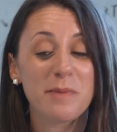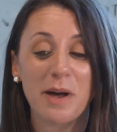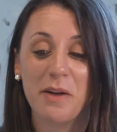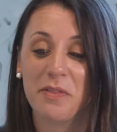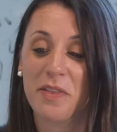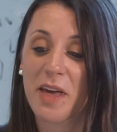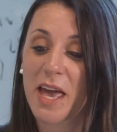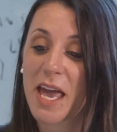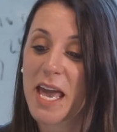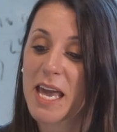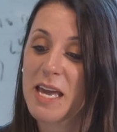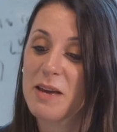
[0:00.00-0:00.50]

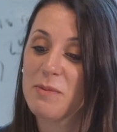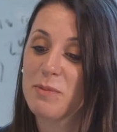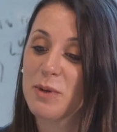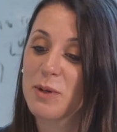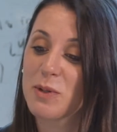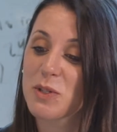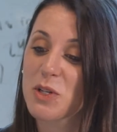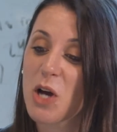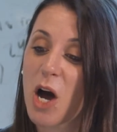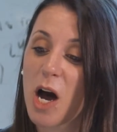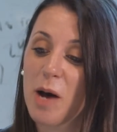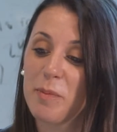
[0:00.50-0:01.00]
about the
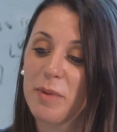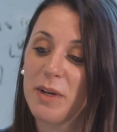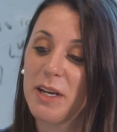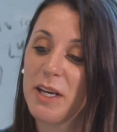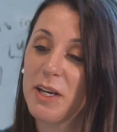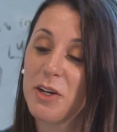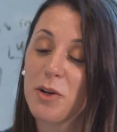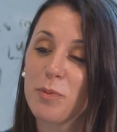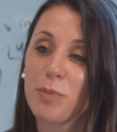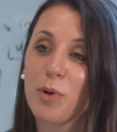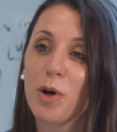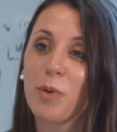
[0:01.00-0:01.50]
8 most
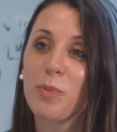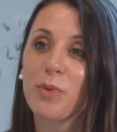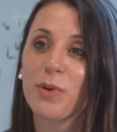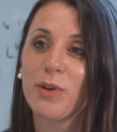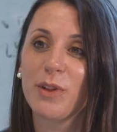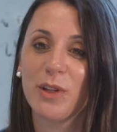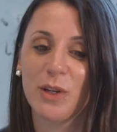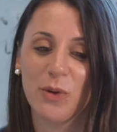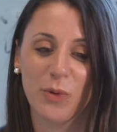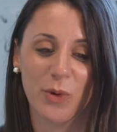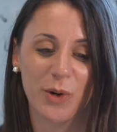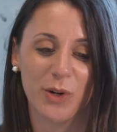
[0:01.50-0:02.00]
common
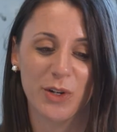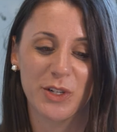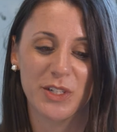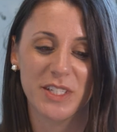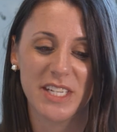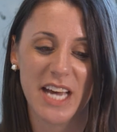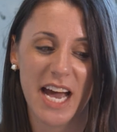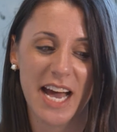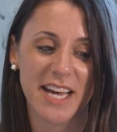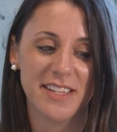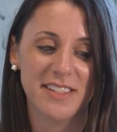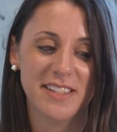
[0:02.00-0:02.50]
inappropriately
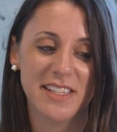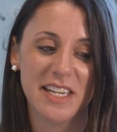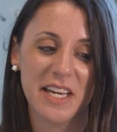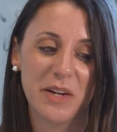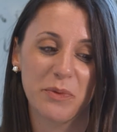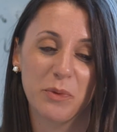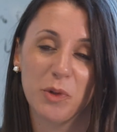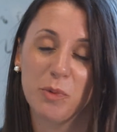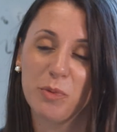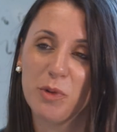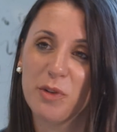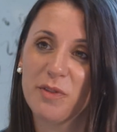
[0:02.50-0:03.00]
ordered
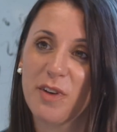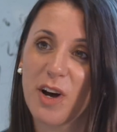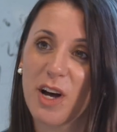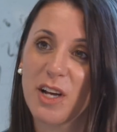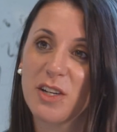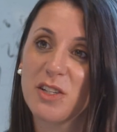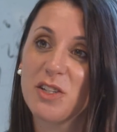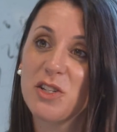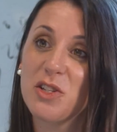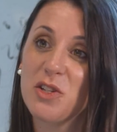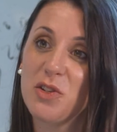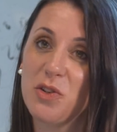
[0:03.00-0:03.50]
tests, and we'll move
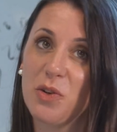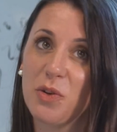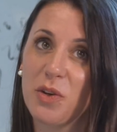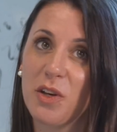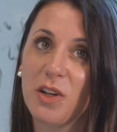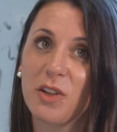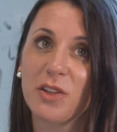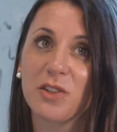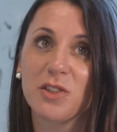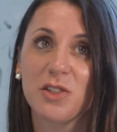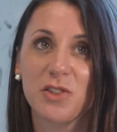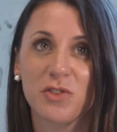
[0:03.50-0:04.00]
on to
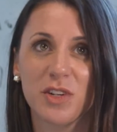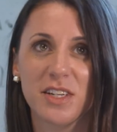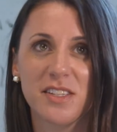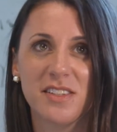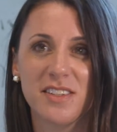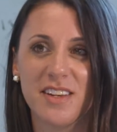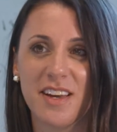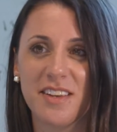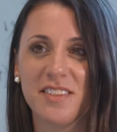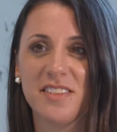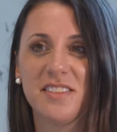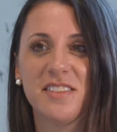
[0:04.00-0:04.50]
nuclear
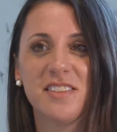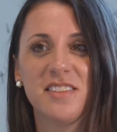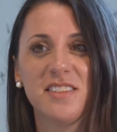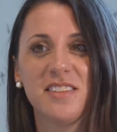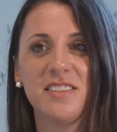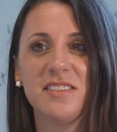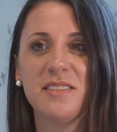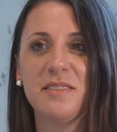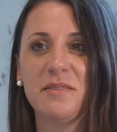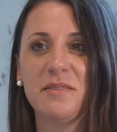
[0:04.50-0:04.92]
stress tests.